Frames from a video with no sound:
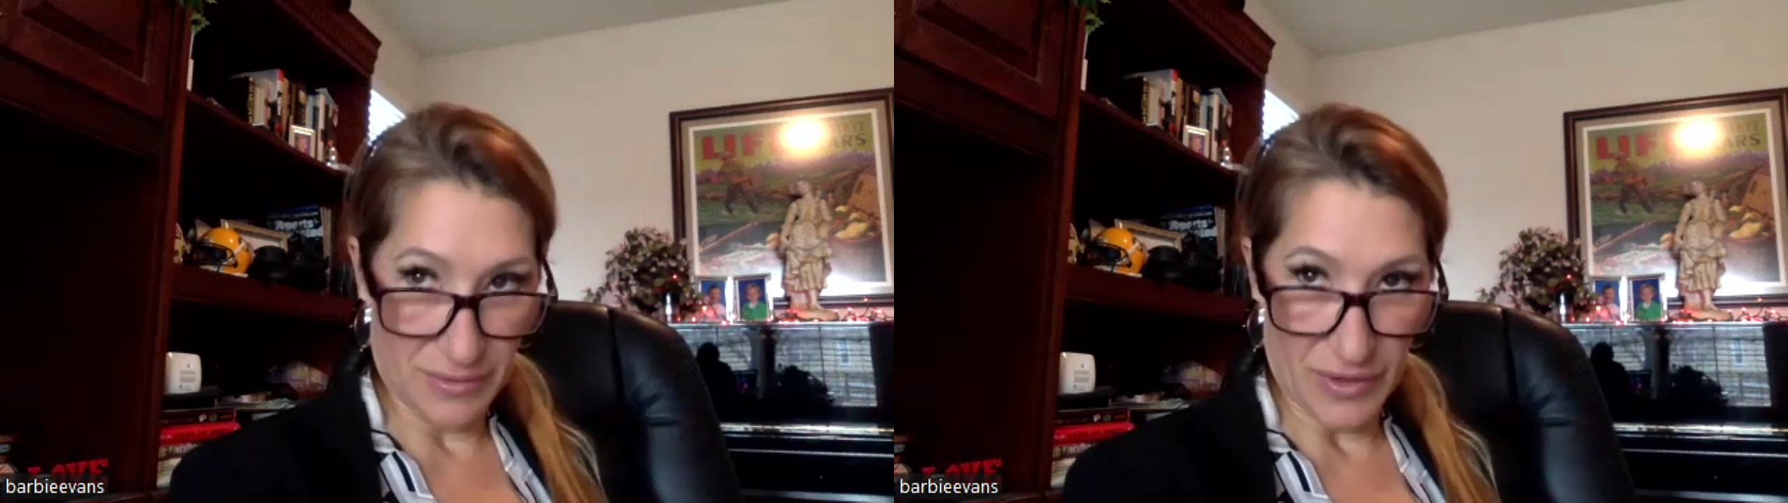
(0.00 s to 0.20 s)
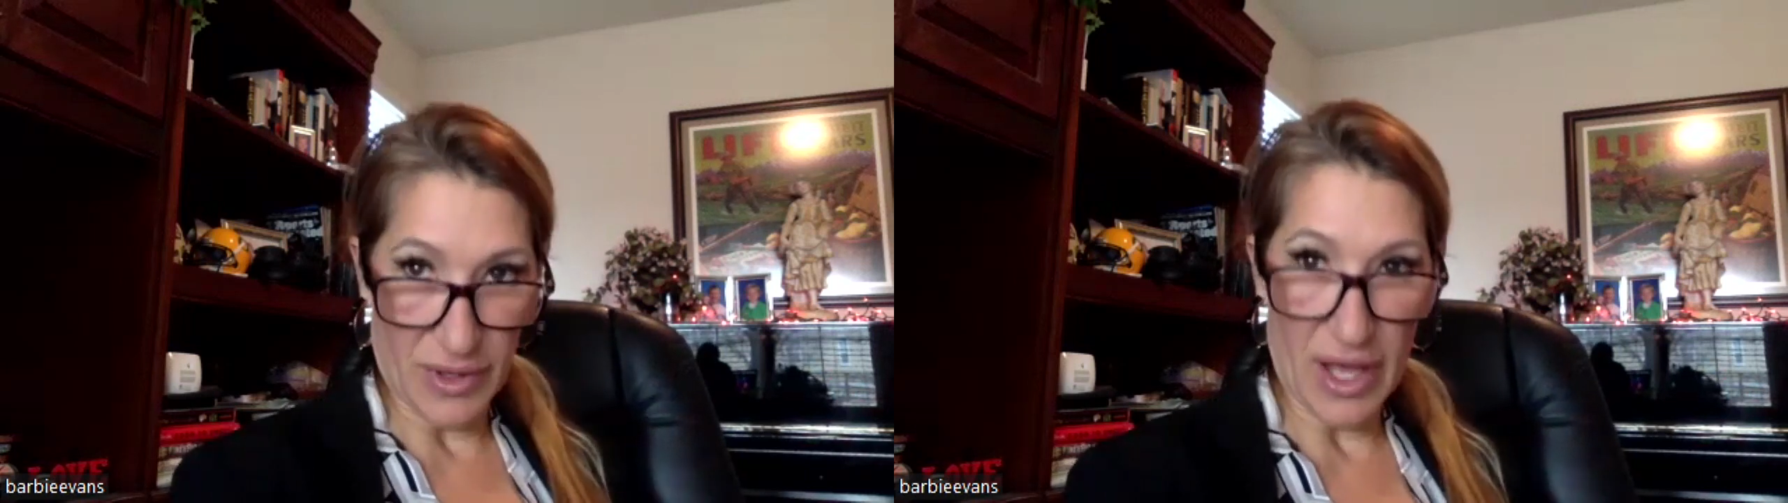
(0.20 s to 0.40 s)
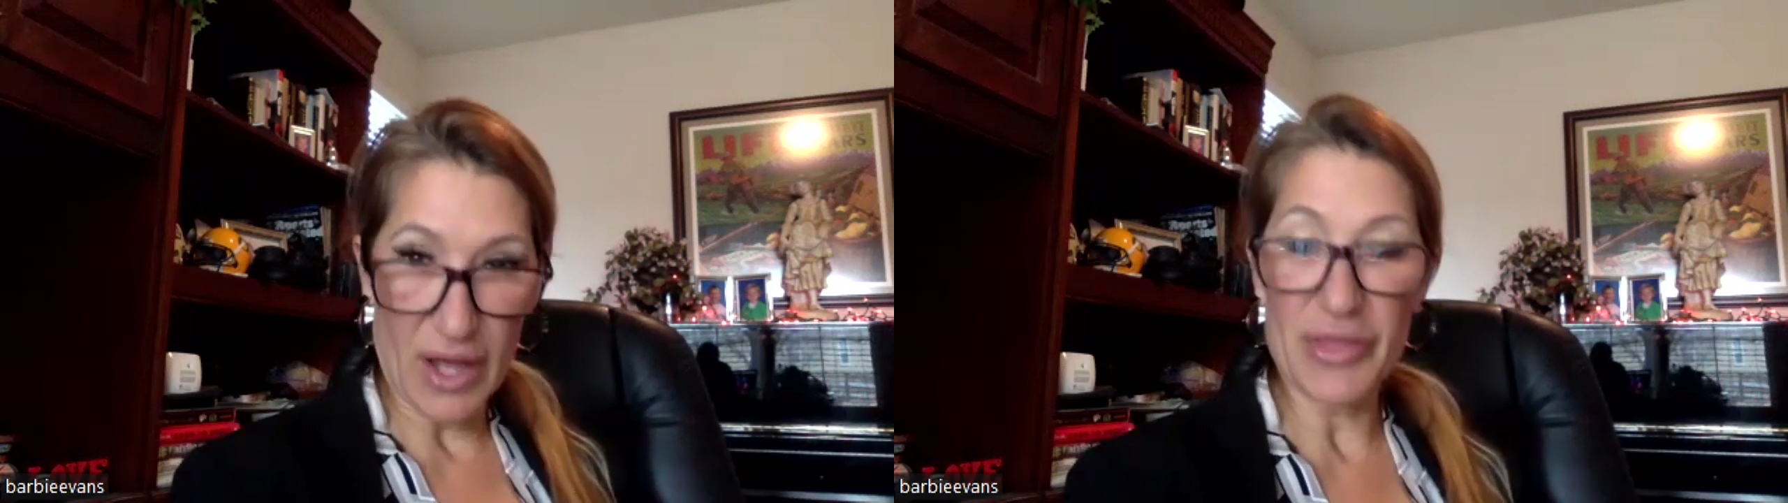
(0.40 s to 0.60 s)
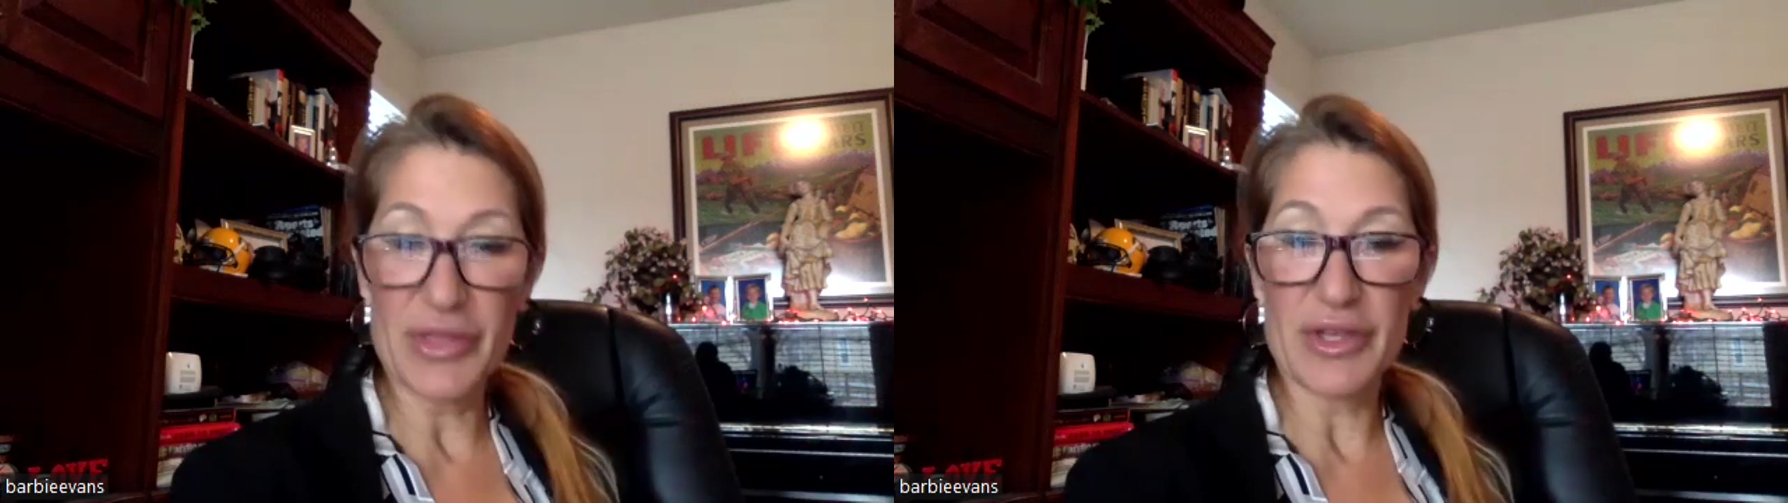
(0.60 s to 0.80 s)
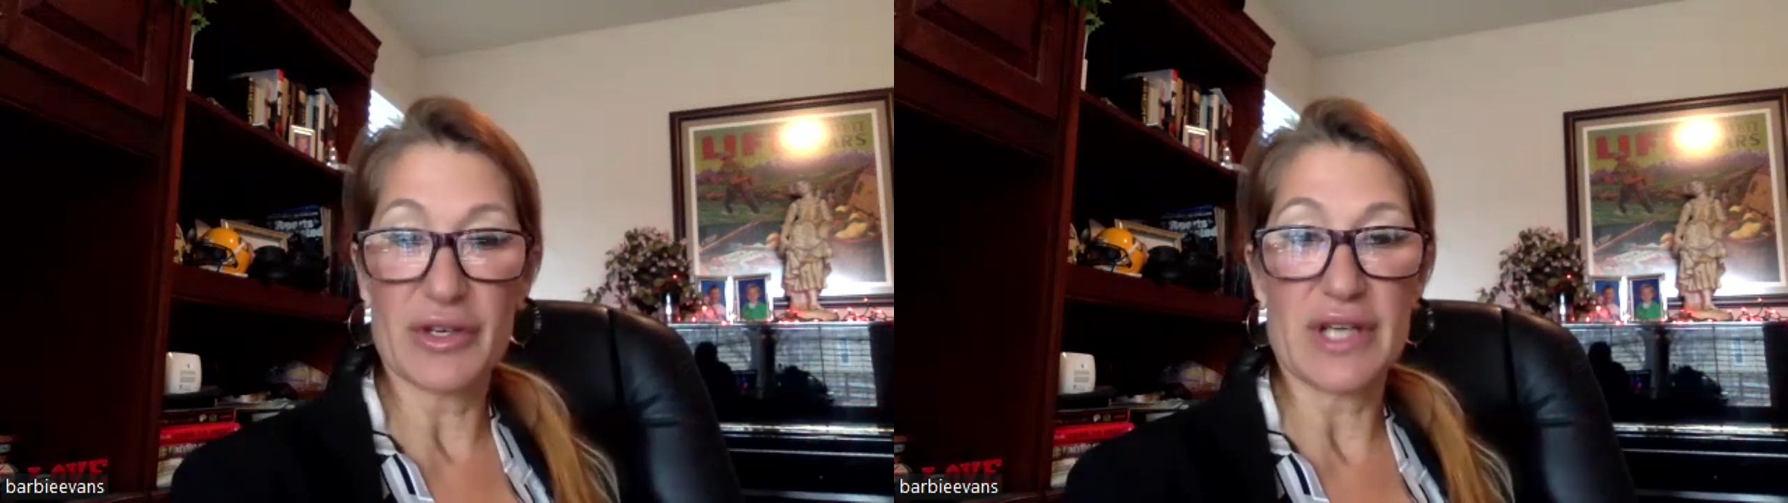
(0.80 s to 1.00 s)
feel
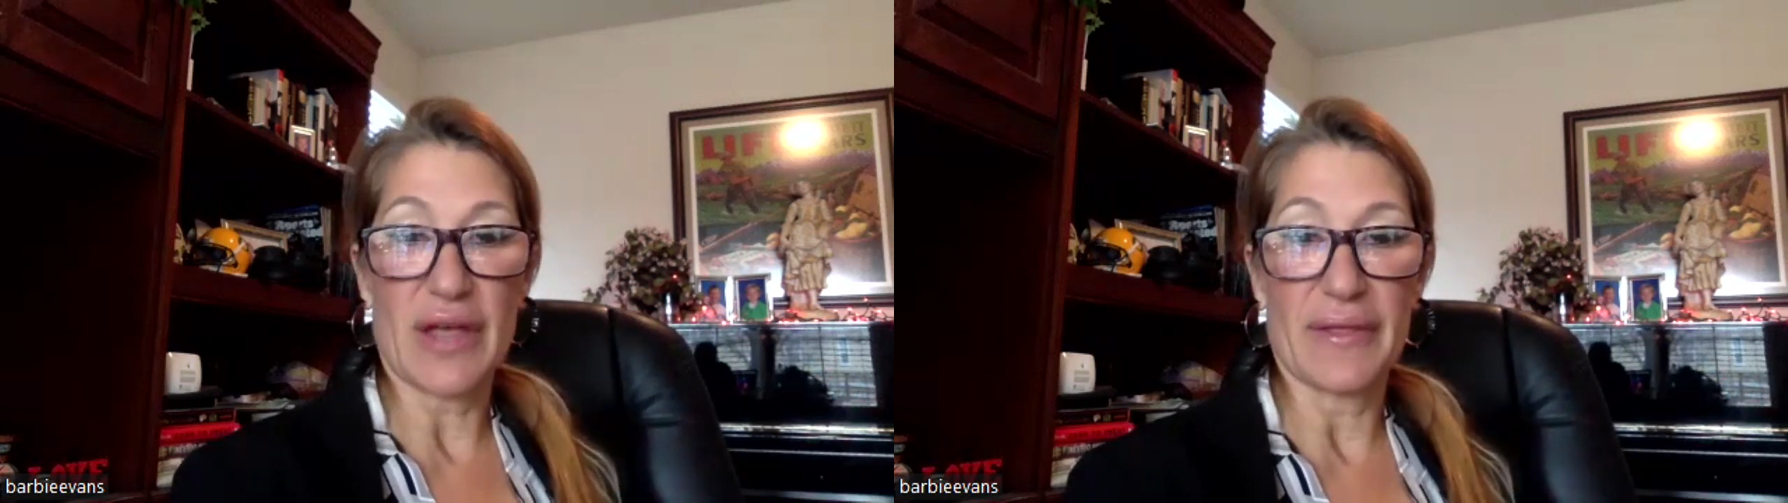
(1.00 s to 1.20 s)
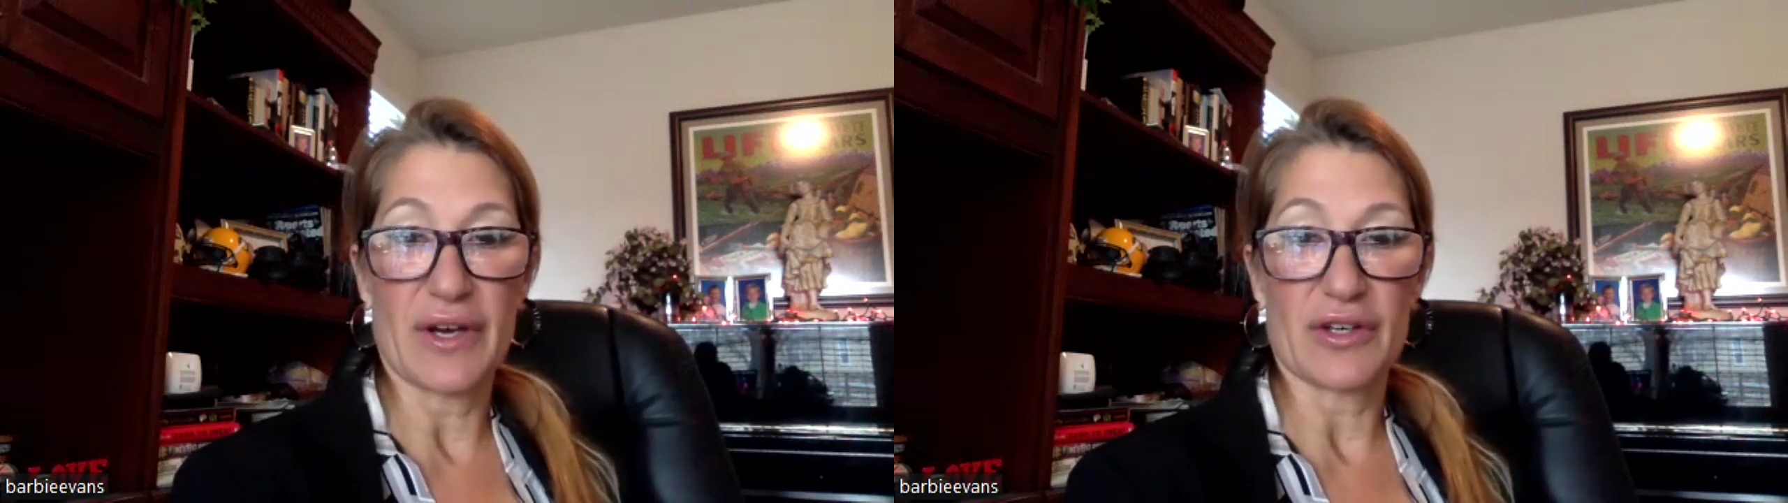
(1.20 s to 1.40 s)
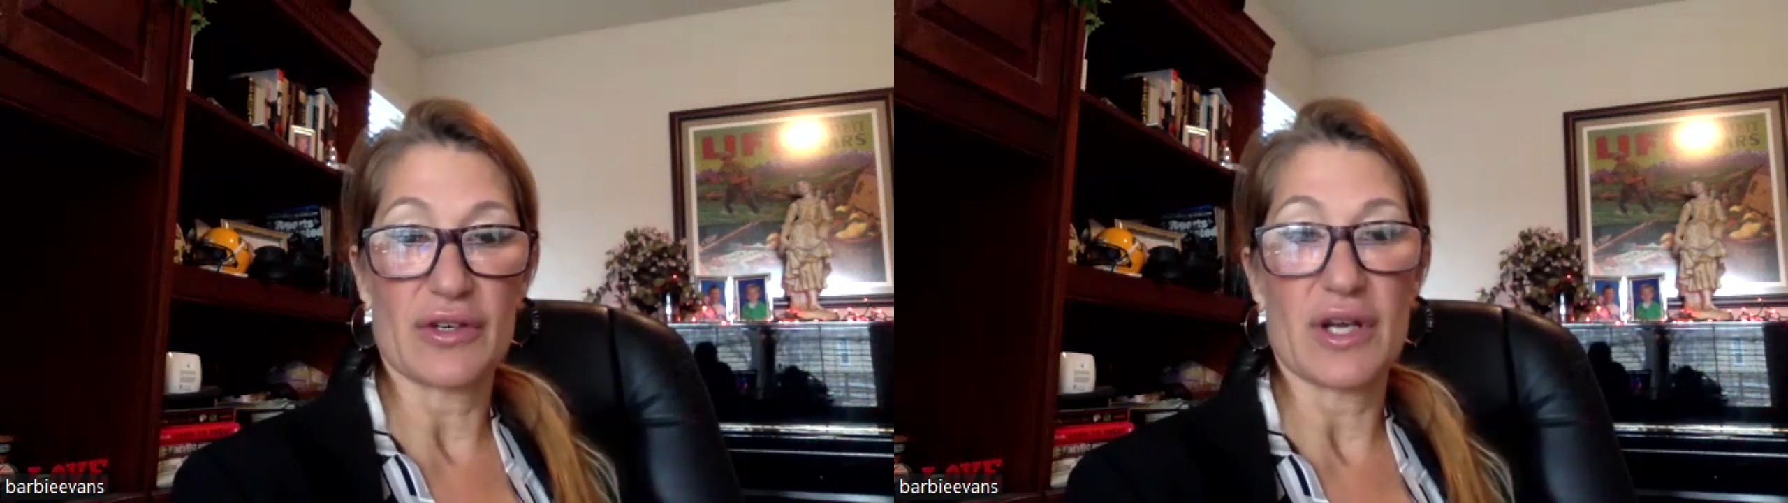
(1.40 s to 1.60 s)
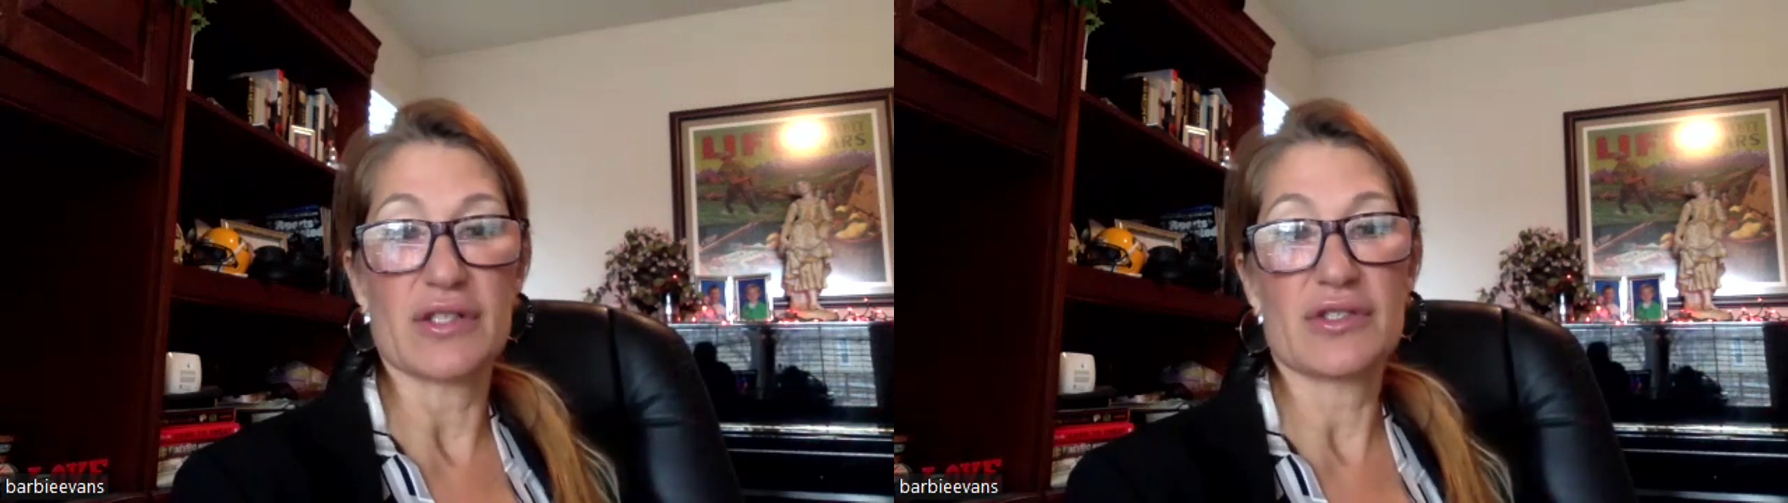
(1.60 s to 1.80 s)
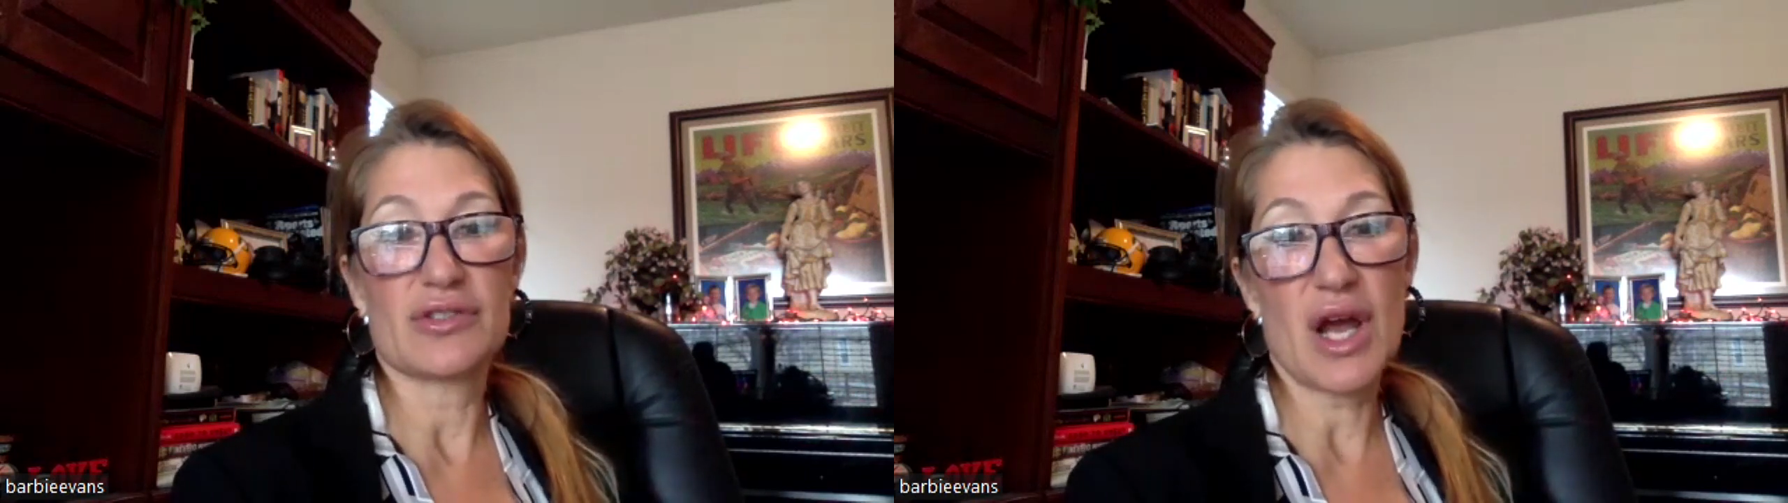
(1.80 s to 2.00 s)
healthier down there. You're not
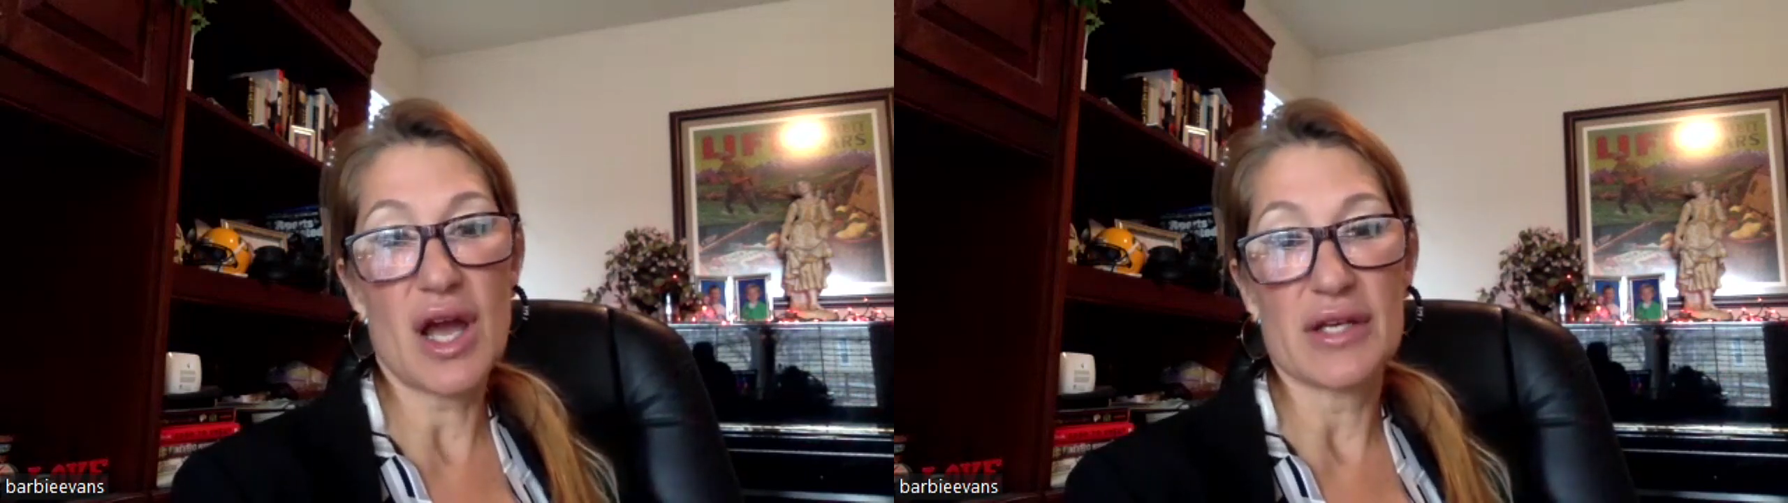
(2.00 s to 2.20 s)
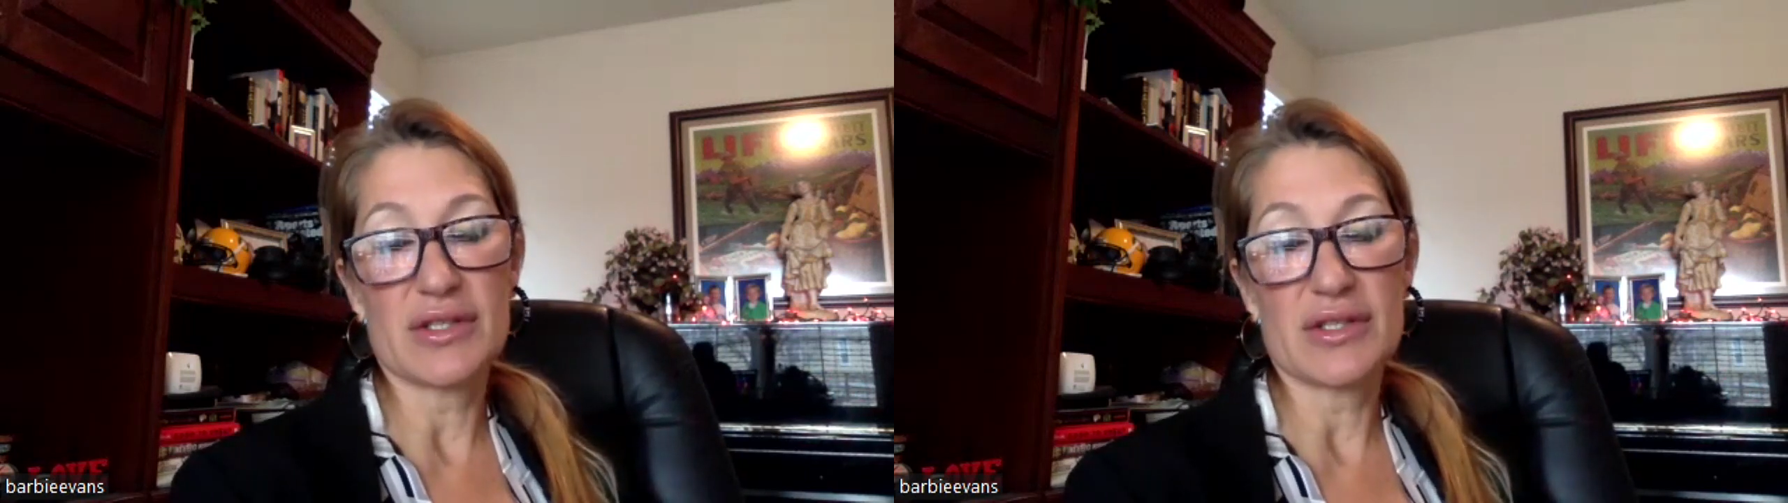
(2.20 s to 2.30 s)
as dry.